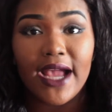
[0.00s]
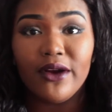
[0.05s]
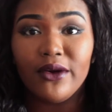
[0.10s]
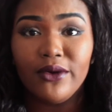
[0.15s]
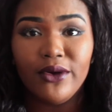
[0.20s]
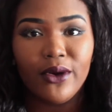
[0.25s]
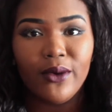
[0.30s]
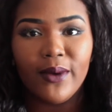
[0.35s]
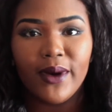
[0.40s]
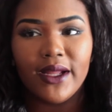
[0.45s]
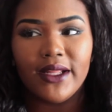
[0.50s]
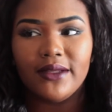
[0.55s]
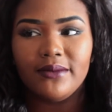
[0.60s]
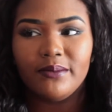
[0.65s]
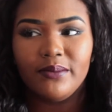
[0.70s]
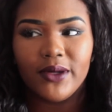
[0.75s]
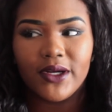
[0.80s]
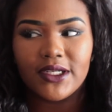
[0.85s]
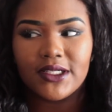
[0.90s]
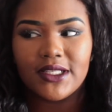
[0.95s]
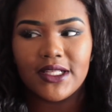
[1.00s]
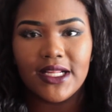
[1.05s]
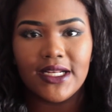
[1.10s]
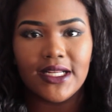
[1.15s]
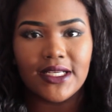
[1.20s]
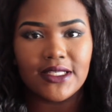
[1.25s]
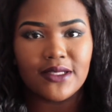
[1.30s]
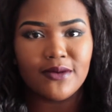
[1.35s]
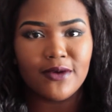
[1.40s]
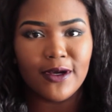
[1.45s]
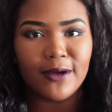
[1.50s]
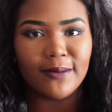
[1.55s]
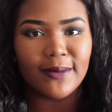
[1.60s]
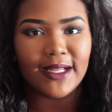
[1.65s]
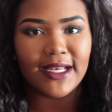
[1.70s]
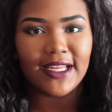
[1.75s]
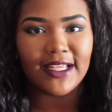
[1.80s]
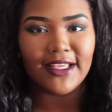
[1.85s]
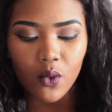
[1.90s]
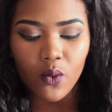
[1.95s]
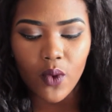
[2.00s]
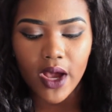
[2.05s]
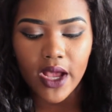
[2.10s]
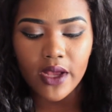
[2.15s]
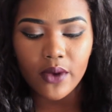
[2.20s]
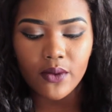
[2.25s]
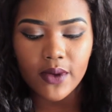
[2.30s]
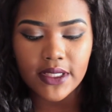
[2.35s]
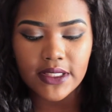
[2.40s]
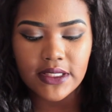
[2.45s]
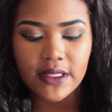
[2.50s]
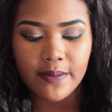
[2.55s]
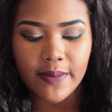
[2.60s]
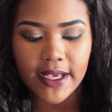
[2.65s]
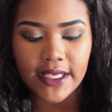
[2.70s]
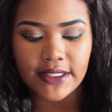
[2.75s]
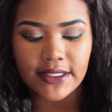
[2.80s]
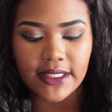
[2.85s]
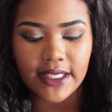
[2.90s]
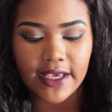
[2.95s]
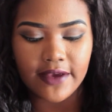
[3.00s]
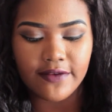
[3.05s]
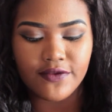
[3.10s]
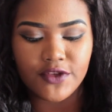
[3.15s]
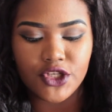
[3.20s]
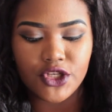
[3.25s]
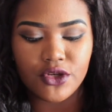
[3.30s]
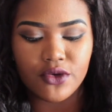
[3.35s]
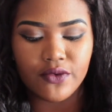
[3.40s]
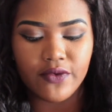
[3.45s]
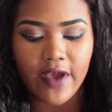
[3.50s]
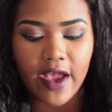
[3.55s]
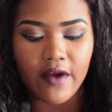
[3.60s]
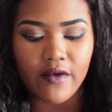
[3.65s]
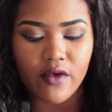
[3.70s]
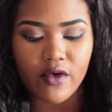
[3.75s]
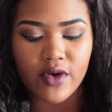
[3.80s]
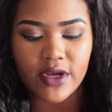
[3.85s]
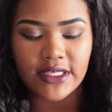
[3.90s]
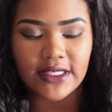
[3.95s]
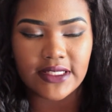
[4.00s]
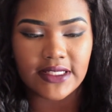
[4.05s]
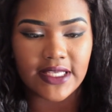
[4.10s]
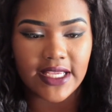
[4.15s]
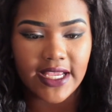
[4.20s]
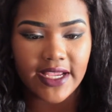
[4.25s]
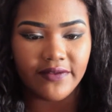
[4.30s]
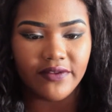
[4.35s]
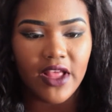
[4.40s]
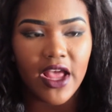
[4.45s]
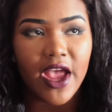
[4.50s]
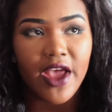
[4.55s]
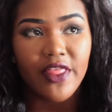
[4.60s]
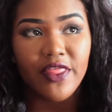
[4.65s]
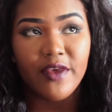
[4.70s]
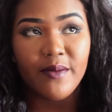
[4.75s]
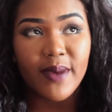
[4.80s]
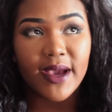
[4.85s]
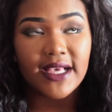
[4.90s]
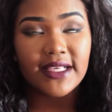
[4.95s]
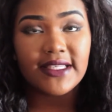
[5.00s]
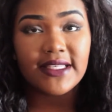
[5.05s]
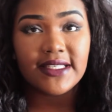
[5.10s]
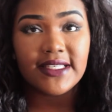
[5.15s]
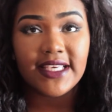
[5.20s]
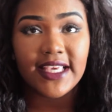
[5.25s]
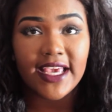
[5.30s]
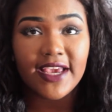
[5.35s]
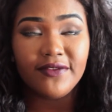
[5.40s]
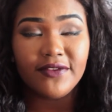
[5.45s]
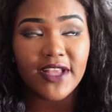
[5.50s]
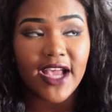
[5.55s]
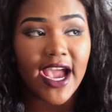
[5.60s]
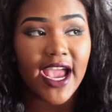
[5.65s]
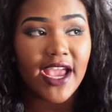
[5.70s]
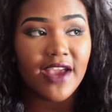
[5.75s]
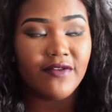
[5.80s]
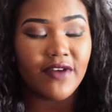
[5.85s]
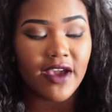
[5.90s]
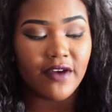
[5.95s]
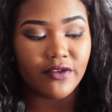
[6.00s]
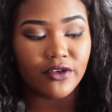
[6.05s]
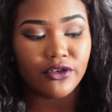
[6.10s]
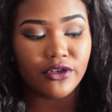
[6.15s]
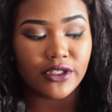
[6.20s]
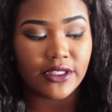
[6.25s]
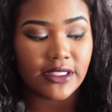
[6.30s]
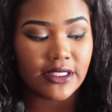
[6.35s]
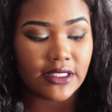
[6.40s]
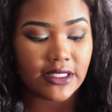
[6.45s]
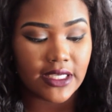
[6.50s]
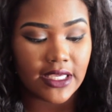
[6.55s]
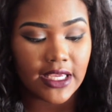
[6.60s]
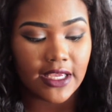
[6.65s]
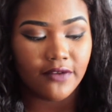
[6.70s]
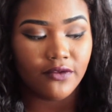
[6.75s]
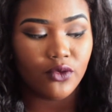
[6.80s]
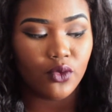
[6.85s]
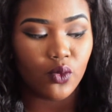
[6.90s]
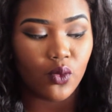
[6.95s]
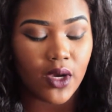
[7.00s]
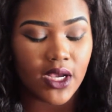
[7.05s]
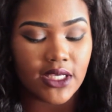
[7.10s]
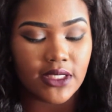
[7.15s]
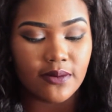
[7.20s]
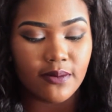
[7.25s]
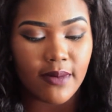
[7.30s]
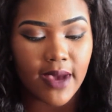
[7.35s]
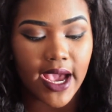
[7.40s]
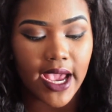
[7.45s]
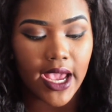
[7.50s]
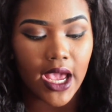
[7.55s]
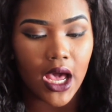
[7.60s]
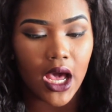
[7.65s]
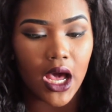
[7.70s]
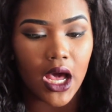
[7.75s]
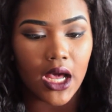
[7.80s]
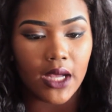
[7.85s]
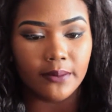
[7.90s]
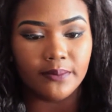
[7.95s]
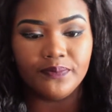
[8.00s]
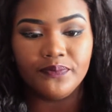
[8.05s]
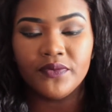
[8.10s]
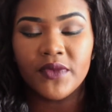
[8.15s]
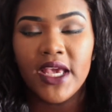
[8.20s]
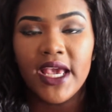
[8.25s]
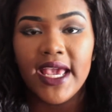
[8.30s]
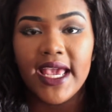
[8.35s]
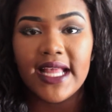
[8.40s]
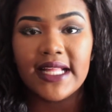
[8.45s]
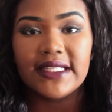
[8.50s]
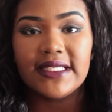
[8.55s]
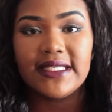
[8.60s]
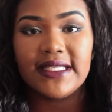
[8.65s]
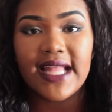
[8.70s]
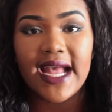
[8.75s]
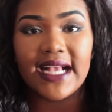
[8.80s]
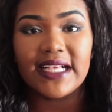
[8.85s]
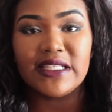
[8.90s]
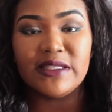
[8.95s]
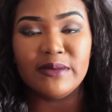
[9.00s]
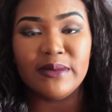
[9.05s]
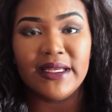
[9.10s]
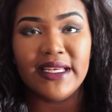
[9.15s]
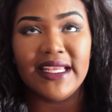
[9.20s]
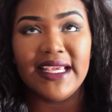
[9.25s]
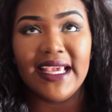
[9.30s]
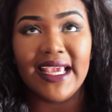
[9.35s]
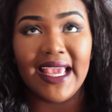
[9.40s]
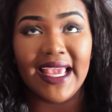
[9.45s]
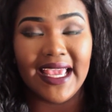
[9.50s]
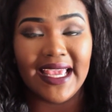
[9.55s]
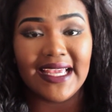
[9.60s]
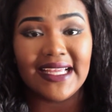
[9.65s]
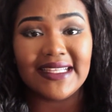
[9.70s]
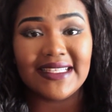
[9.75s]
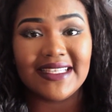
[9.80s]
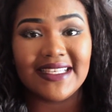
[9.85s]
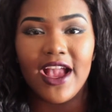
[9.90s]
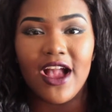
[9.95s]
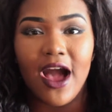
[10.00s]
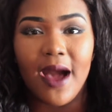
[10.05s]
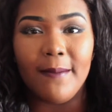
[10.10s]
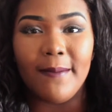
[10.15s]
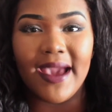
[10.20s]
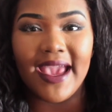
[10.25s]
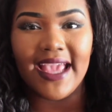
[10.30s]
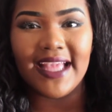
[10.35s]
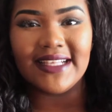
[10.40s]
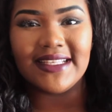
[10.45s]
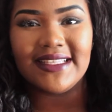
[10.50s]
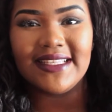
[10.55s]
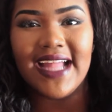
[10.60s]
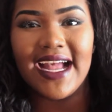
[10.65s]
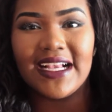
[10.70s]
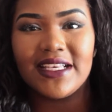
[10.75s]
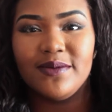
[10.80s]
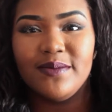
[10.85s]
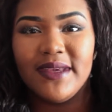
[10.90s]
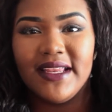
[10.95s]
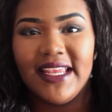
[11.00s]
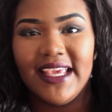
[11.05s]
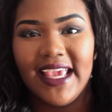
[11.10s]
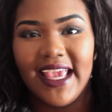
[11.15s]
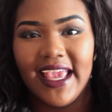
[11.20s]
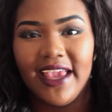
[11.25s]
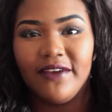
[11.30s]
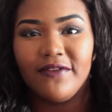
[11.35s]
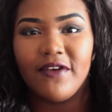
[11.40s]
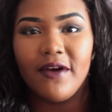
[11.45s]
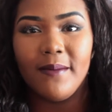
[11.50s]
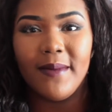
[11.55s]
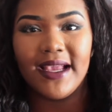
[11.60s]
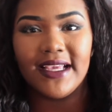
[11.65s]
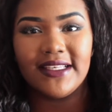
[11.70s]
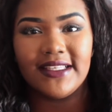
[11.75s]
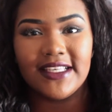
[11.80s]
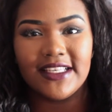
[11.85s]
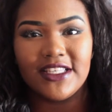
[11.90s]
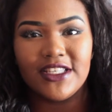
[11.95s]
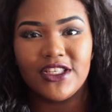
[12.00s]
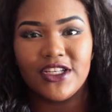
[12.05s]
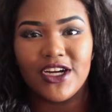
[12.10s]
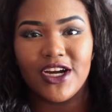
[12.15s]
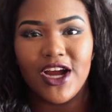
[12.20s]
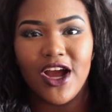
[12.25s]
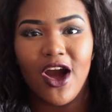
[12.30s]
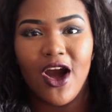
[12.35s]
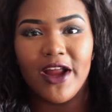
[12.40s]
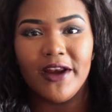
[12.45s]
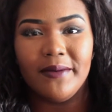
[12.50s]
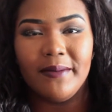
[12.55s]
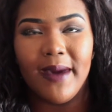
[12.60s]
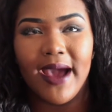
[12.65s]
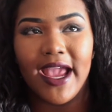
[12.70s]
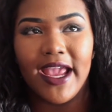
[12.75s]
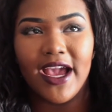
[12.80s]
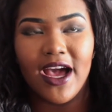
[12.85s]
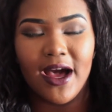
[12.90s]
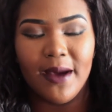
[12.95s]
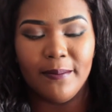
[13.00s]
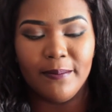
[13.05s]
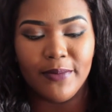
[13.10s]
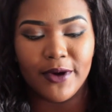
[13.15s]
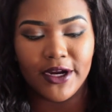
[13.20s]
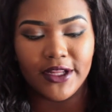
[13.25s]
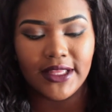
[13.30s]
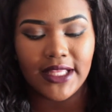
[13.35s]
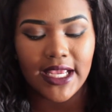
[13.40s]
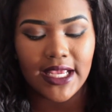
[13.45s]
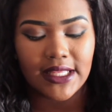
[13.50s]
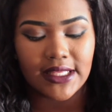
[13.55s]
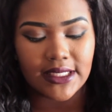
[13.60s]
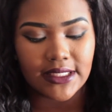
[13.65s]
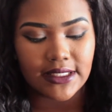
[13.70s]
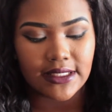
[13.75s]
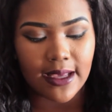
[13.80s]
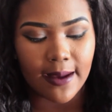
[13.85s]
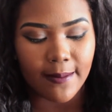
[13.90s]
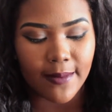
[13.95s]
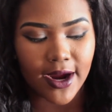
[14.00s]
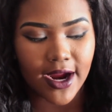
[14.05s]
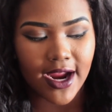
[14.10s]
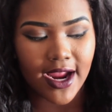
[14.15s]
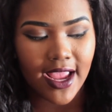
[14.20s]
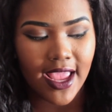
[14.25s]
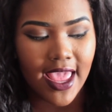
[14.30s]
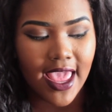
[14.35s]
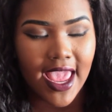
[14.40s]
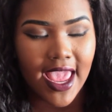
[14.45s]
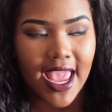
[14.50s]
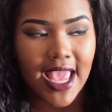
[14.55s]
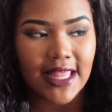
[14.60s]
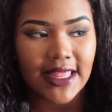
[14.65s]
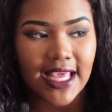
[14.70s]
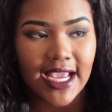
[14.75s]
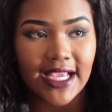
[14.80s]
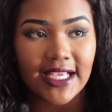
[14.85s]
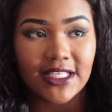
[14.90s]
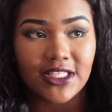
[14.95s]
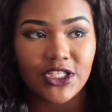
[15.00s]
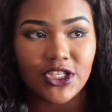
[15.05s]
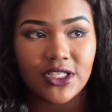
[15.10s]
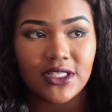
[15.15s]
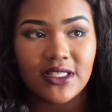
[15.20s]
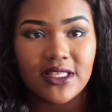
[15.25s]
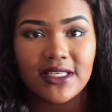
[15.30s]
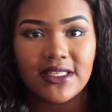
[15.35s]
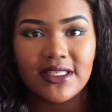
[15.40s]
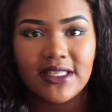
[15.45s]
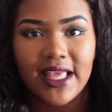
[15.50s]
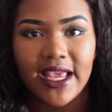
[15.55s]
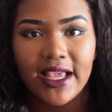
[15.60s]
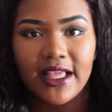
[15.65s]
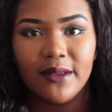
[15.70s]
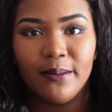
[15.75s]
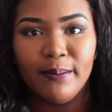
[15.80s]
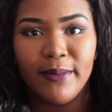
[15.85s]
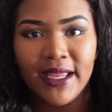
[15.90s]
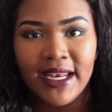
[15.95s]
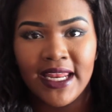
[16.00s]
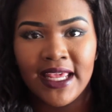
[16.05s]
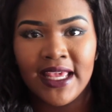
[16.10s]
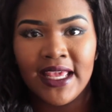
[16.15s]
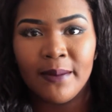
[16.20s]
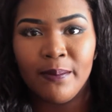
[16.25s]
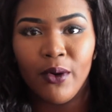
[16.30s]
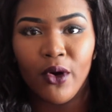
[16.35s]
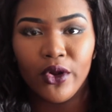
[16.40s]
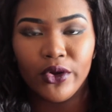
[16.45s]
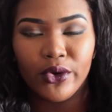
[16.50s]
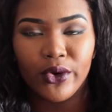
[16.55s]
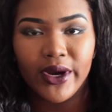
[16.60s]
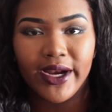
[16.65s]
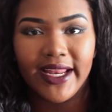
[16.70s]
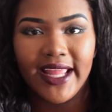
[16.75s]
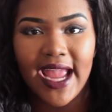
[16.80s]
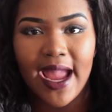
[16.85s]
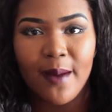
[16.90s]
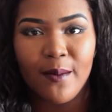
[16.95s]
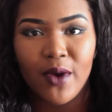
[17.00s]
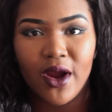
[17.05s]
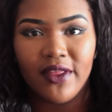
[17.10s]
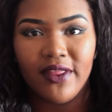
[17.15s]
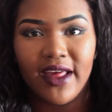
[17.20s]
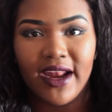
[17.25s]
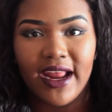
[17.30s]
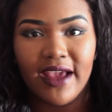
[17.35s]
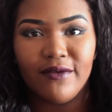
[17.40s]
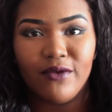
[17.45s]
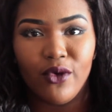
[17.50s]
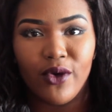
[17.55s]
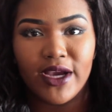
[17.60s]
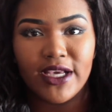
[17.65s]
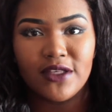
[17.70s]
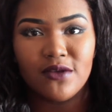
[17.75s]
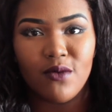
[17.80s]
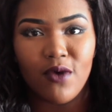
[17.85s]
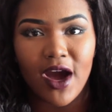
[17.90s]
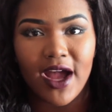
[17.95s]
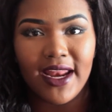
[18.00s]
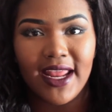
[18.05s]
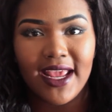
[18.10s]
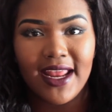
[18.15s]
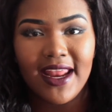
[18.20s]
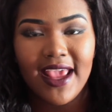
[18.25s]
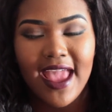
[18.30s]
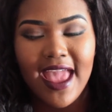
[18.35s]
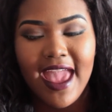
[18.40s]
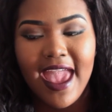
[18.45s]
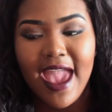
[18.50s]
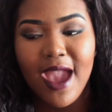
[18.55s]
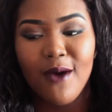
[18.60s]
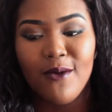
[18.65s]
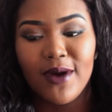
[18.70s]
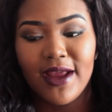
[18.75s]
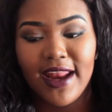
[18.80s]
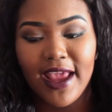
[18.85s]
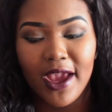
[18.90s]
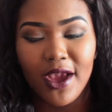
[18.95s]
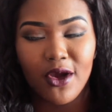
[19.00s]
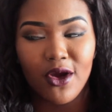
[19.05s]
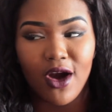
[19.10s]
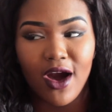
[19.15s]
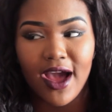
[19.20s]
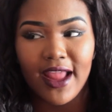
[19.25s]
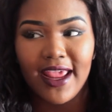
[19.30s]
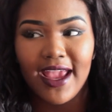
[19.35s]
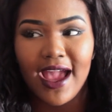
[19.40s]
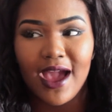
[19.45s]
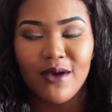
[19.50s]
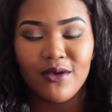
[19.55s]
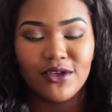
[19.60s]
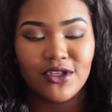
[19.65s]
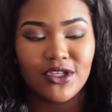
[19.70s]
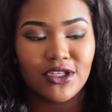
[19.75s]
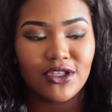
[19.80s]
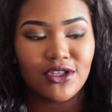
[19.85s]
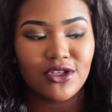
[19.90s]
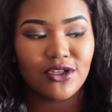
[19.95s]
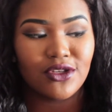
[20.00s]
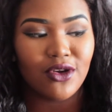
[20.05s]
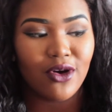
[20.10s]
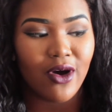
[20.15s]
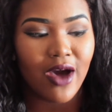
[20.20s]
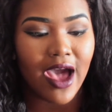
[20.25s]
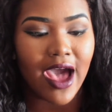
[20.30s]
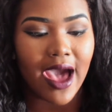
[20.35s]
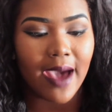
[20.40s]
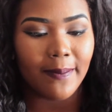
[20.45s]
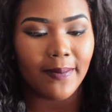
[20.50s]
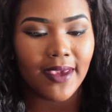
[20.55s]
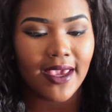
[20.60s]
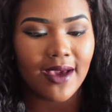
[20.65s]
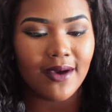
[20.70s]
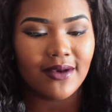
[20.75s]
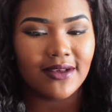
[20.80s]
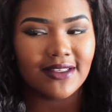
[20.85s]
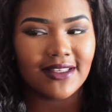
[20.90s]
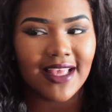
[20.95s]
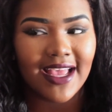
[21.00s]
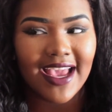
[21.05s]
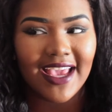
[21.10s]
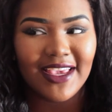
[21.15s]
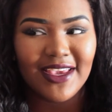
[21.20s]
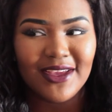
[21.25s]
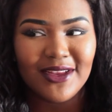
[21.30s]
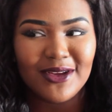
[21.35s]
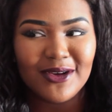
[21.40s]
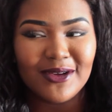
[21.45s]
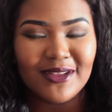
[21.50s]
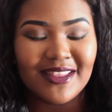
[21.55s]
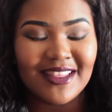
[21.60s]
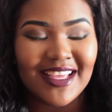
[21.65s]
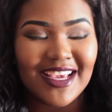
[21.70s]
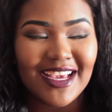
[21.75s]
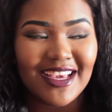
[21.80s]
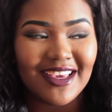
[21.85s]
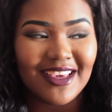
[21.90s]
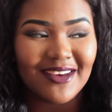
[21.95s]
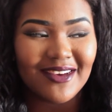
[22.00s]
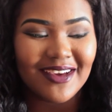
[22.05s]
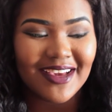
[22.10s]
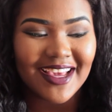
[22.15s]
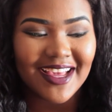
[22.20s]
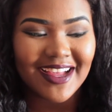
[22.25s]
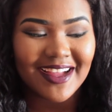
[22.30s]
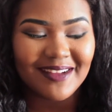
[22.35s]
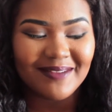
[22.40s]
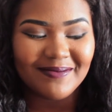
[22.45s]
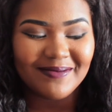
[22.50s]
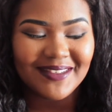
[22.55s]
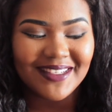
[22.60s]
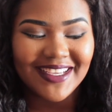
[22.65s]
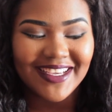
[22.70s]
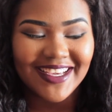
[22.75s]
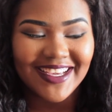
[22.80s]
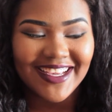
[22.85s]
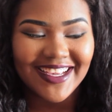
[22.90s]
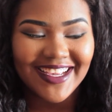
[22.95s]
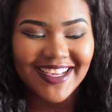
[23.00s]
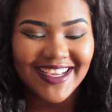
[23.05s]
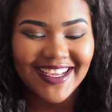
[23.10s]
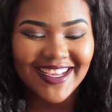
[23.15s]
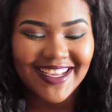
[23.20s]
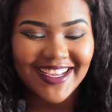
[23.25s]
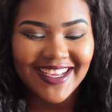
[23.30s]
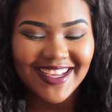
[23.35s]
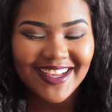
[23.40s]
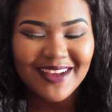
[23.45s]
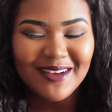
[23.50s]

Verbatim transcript: I don't know a person that doesn't want money. What was the best gift you've ever received? The best gift I have ever received was my um, Instax Mini eight. I got my Instax Mini eight from my sister on my um, birthday in the summer. And like, it's just this like mini Polaroid camera that I've always wanted. And when I got it, I was just so happy. I was like, you know, thank you, Candy.